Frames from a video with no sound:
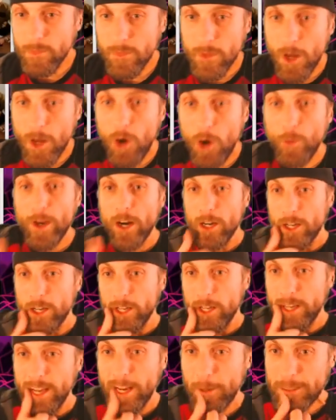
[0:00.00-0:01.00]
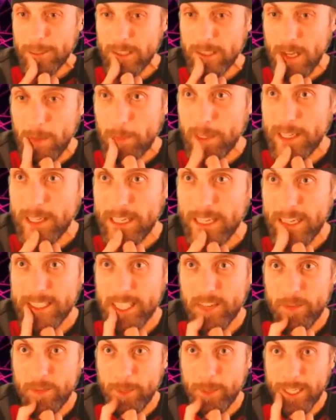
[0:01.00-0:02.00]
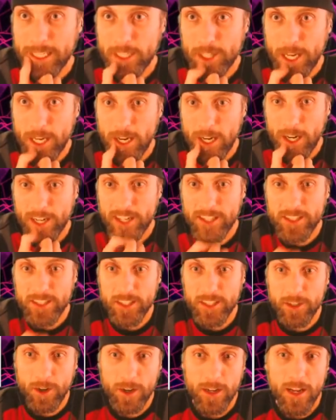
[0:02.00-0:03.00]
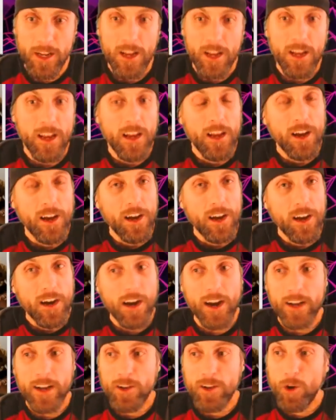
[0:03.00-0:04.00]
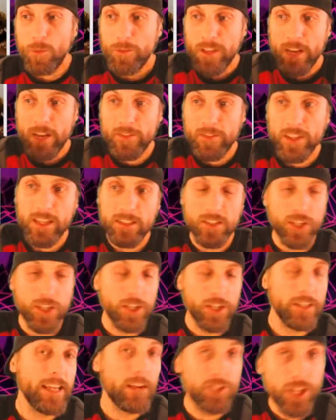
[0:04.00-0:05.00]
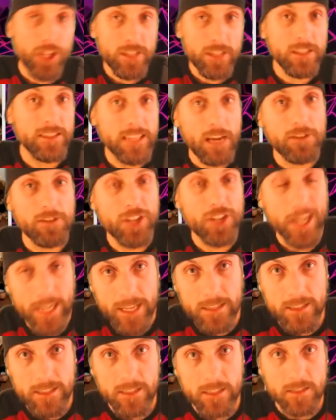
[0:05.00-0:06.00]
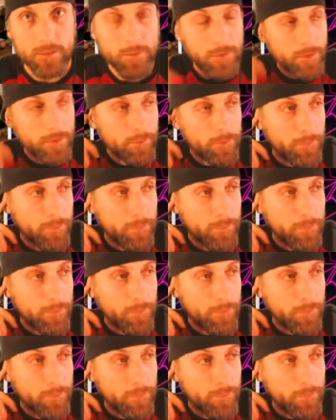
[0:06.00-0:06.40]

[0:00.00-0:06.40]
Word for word: Oh, we are good. Hey, what's up? I see everybody in the chat. All right, good to see y'all. All right, hopefully everything's good. Now check this out, gigantism.